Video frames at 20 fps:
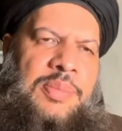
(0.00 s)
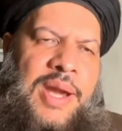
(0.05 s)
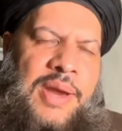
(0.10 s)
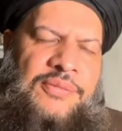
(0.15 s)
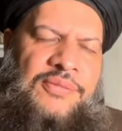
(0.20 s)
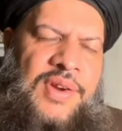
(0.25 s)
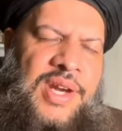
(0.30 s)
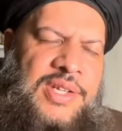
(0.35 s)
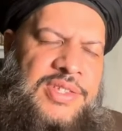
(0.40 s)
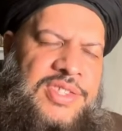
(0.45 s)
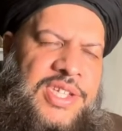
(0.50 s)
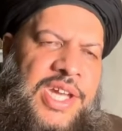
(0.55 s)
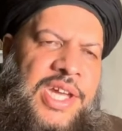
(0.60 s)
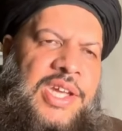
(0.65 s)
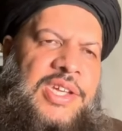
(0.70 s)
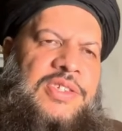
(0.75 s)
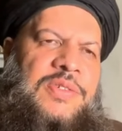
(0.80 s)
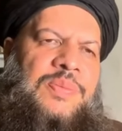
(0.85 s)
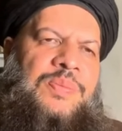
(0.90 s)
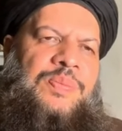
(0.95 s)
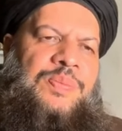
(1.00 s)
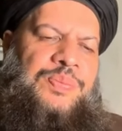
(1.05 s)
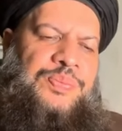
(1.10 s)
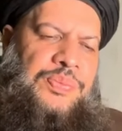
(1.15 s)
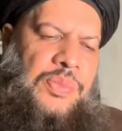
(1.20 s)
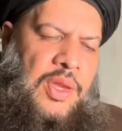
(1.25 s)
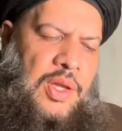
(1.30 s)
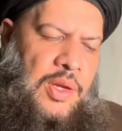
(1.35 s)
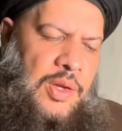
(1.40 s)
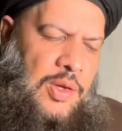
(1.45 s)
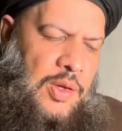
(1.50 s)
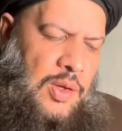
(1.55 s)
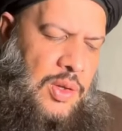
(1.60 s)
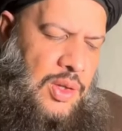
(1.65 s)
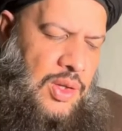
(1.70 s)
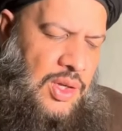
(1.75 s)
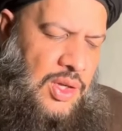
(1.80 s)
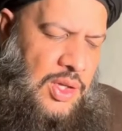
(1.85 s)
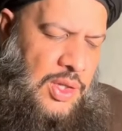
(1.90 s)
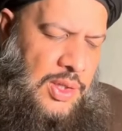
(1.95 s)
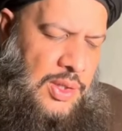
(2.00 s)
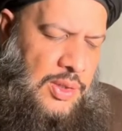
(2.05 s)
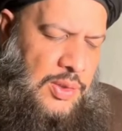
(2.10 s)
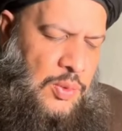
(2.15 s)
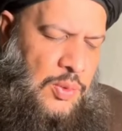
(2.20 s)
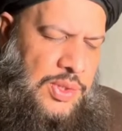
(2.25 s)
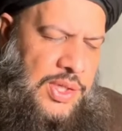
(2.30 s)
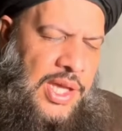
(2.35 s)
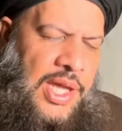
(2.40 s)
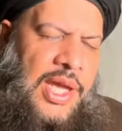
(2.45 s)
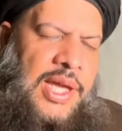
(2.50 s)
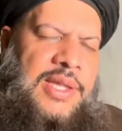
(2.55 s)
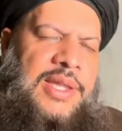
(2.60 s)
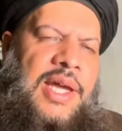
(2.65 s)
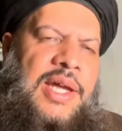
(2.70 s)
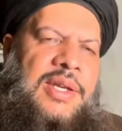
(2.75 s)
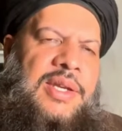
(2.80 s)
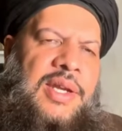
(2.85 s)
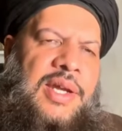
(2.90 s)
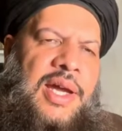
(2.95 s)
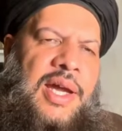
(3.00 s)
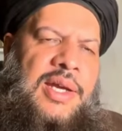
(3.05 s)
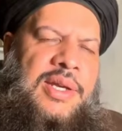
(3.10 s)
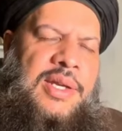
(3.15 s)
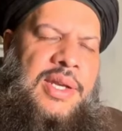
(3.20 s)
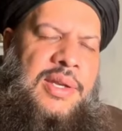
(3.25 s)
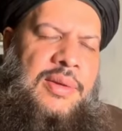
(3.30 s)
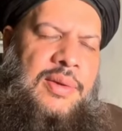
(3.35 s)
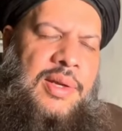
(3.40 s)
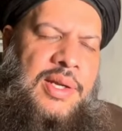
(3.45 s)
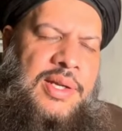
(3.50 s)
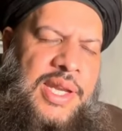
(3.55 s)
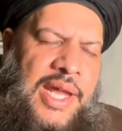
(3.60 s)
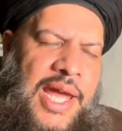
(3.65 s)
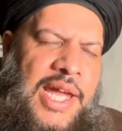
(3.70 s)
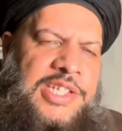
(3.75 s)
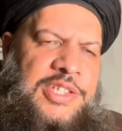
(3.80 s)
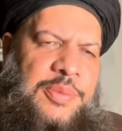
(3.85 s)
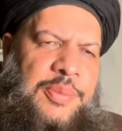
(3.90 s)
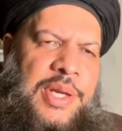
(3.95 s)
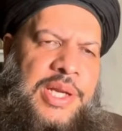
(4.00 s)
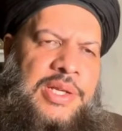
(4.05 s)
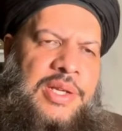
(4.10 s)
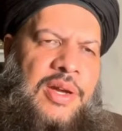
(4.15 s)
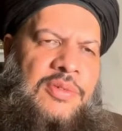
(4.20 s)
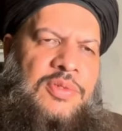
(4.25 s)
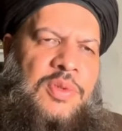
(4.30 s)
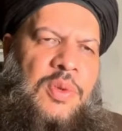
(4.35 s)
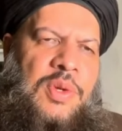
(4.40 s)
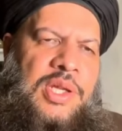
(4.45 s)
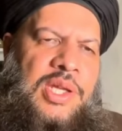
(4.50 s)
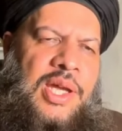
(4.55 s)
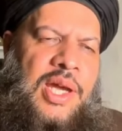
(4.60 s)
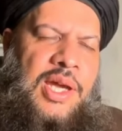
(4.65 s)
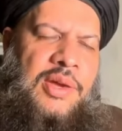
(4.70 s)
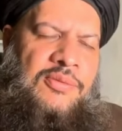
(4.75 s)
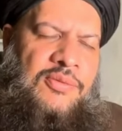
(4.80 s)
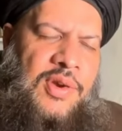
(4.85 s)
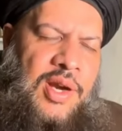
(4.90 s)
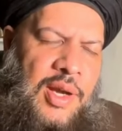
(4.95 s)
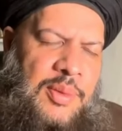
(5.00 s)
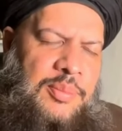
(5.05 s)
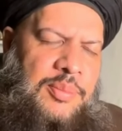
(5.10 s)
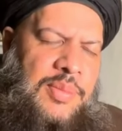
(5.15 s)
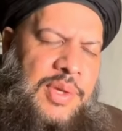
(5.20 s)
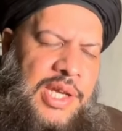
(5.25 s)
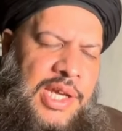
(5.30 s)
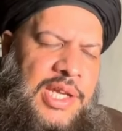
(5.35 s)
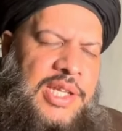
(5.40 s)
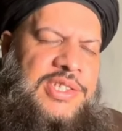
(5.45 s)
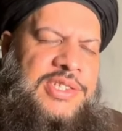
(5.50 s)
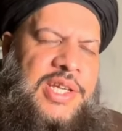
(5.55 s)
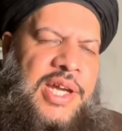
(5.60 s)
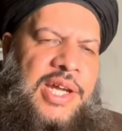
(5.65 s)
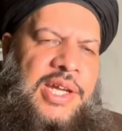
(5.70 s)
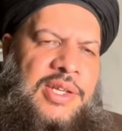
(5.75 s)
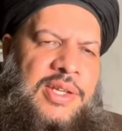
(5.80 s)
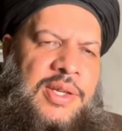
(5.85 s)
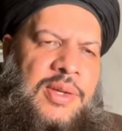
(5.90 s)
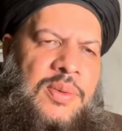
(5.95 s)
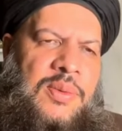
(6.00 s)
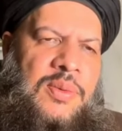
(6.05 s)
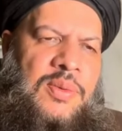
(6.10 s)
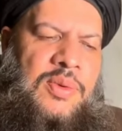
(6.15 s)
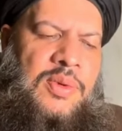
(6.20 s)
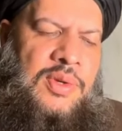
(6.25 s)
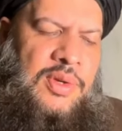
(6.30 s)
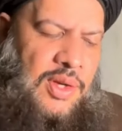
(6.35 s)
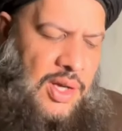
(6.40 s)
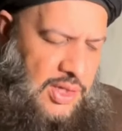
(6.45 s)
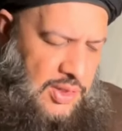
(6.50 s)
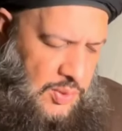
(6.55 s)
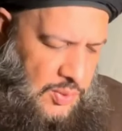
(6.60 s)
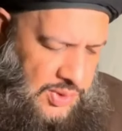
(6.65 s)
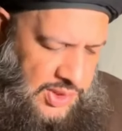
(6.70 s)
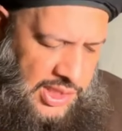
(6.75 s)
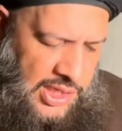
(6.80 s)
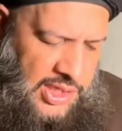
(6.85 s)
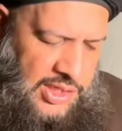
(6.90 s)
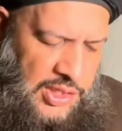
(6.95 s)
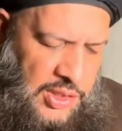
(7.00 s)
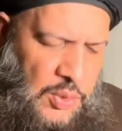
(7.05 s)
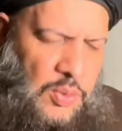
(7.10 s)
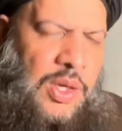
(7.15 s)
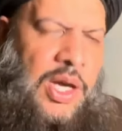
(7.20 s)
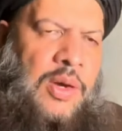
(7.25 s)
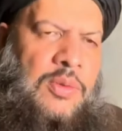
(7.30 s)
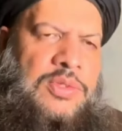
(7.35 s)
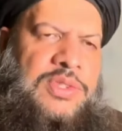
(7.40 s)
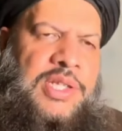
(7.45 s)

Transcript: preference is to take that attachment of dunya from inside you, not to take you